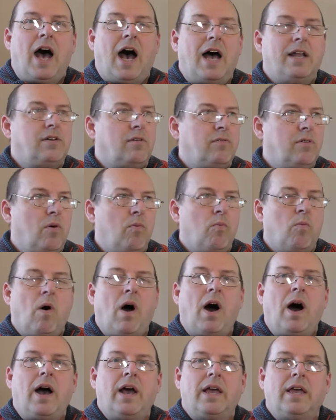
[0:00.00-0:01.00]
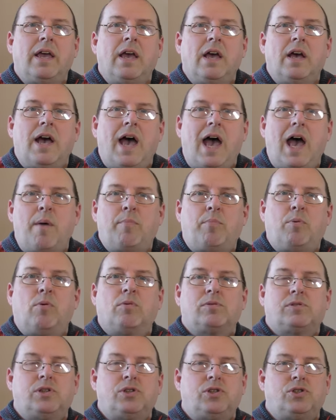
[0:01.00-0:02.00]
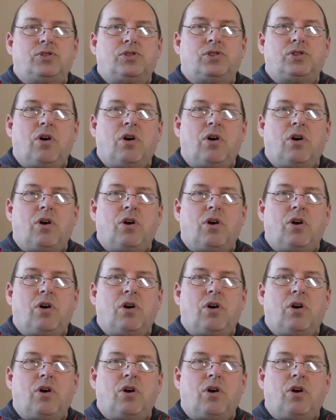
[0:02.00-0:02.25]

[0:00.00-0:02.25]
I don't know why airports are just